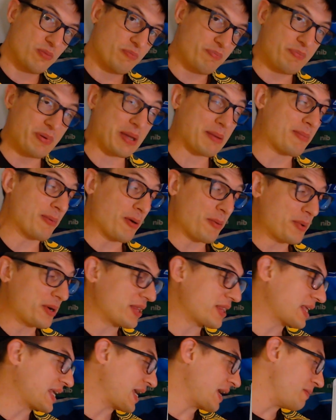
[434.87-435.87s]
Big moment of
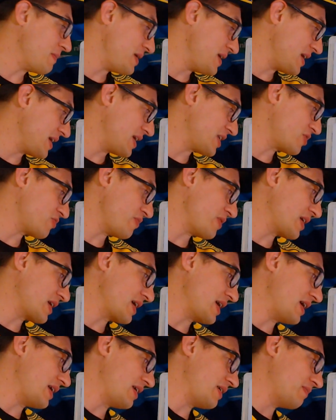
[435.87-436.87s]
the game. He gets red
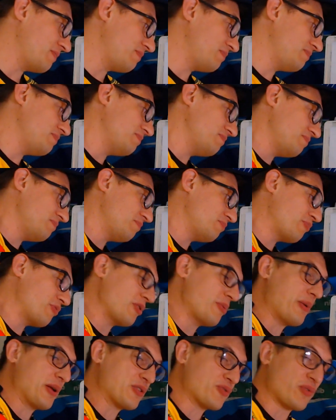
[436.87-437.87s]
carded. Pretty
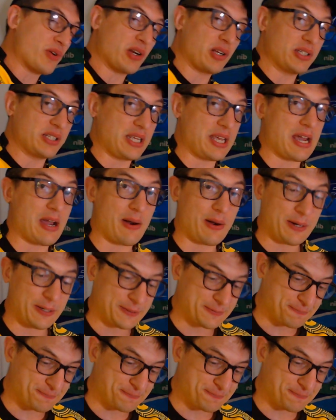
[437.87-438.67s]
much right on the hour.